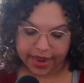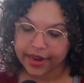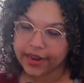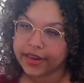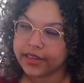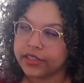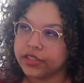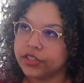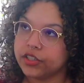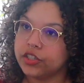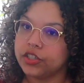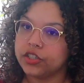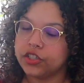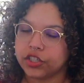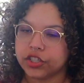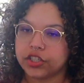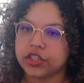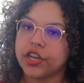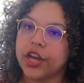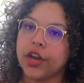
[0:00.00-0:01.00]
And
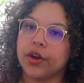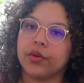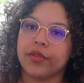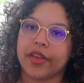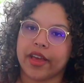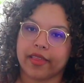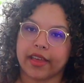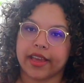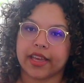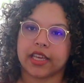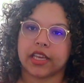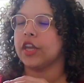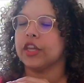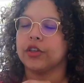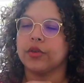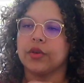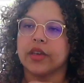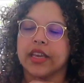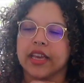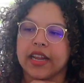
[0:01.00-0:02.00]
just know that like
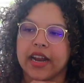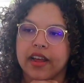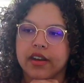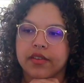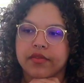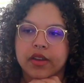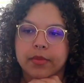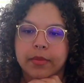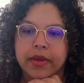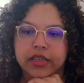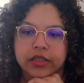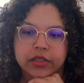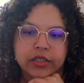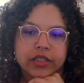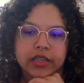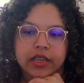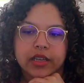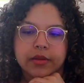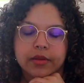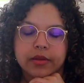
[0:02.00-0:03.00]
you can get out of
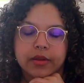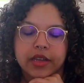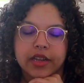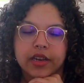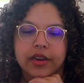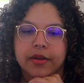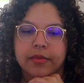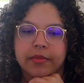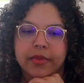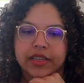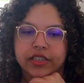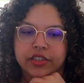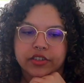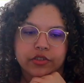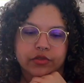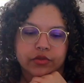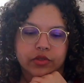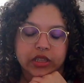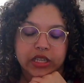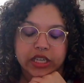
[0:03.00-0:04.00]
an
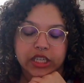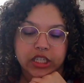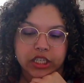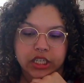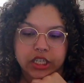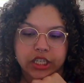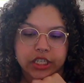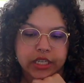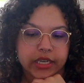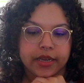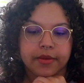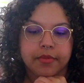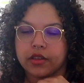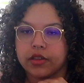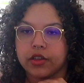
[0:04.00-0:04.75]
enmeshed relationship.